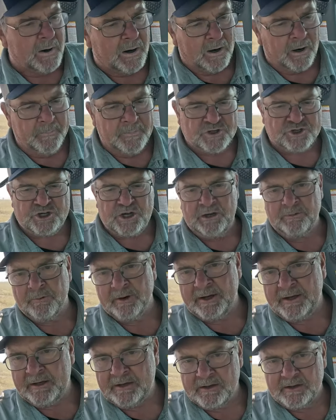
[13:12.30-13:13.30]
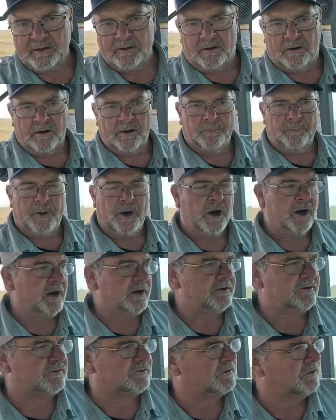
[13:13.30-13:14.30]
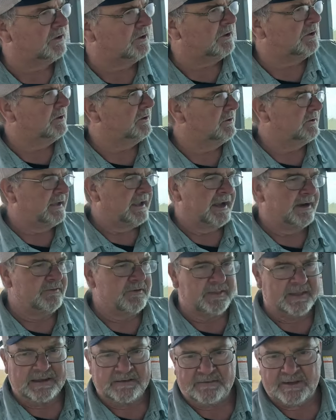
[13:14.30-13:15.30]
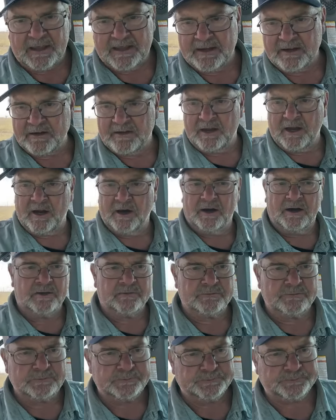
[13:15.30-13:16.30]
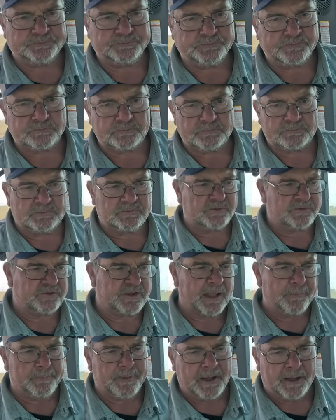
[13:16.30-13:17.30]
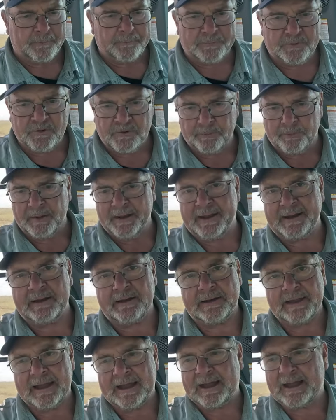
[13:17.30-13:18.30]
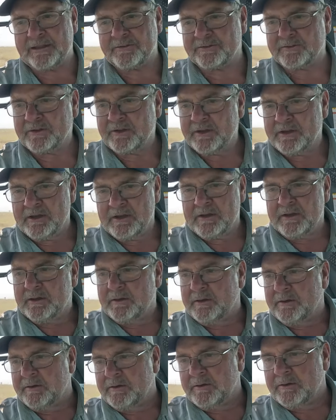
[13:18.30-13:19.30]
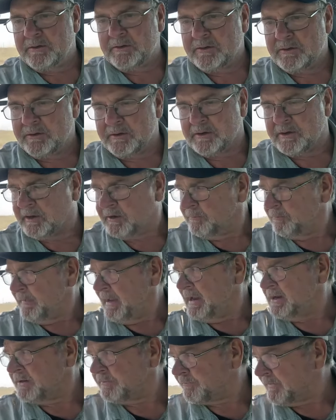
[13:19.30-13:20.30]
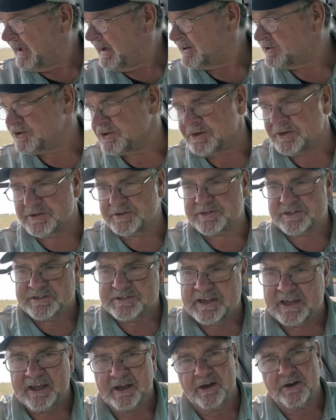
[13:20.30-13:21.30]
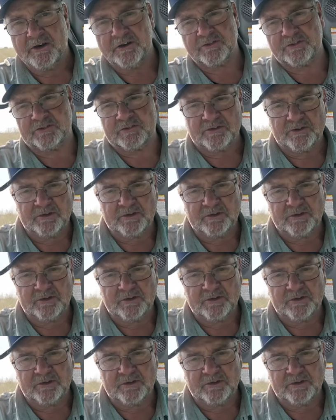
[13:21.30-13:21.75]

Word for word: our machinery, our parts, everything taken care of. Step up to the plate, guys. Manufacturers, dealers,